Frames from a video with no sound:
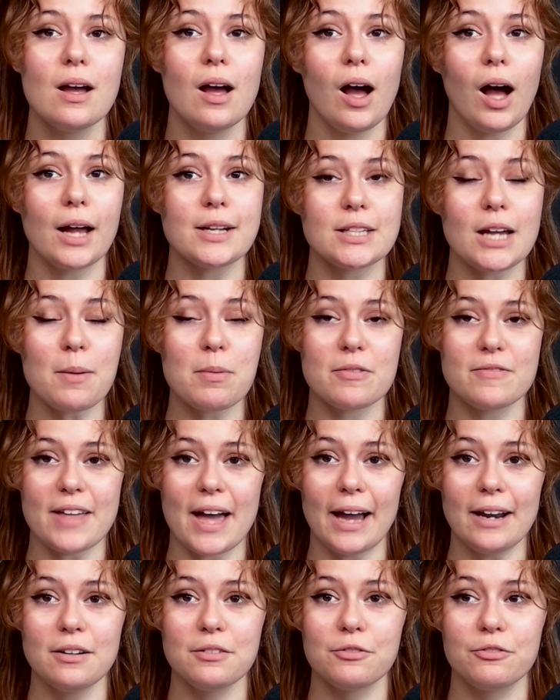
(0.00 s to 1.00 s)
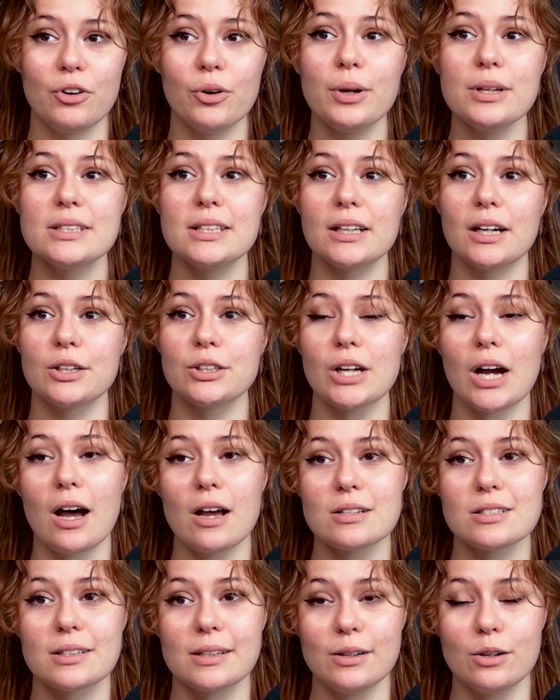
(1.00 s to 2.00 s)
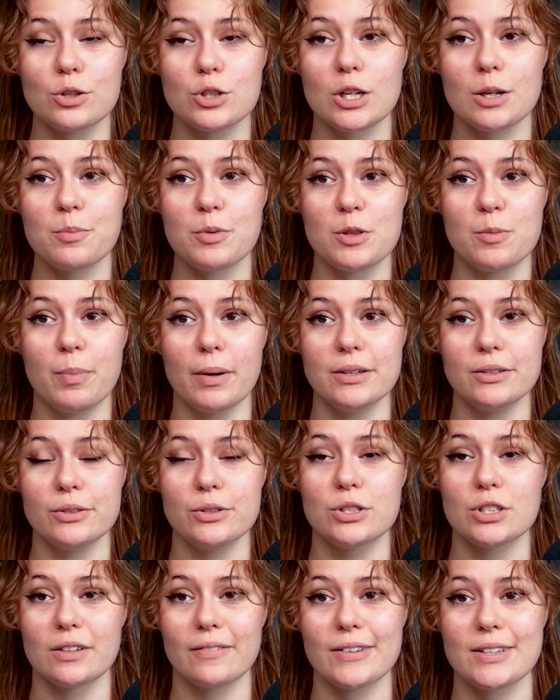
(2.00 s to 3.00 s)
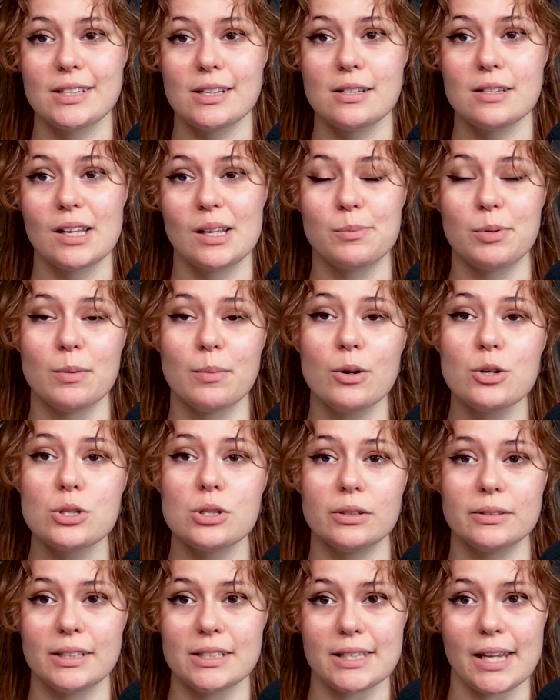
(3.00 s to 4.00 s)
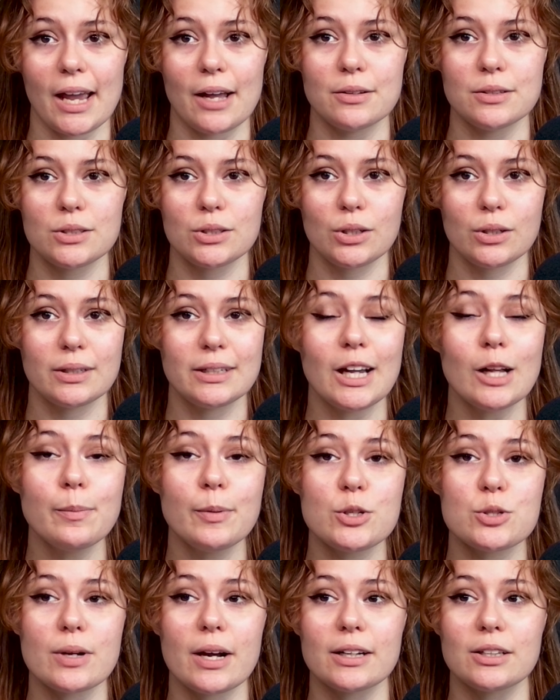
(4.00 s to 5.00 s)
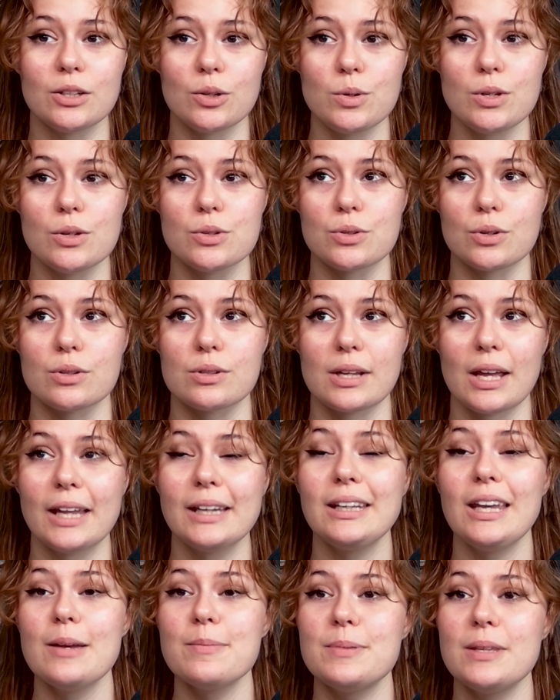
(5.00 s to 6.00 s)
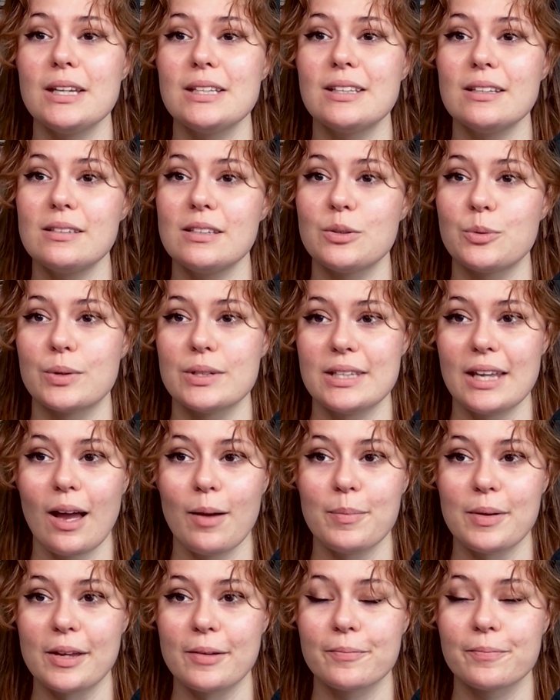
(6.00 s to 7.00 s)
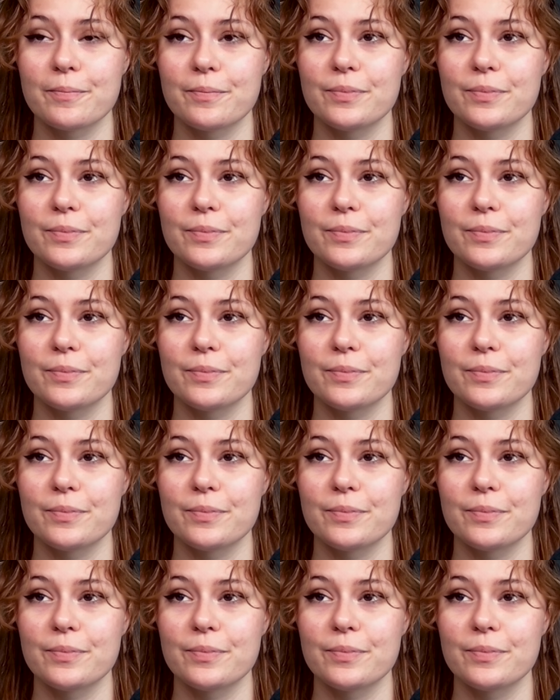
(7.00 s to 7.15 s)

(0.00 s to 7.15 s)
On top of that, focusing on cost leadership with bundled services and promotional discounts could help attract new users and keep the existing ones happy.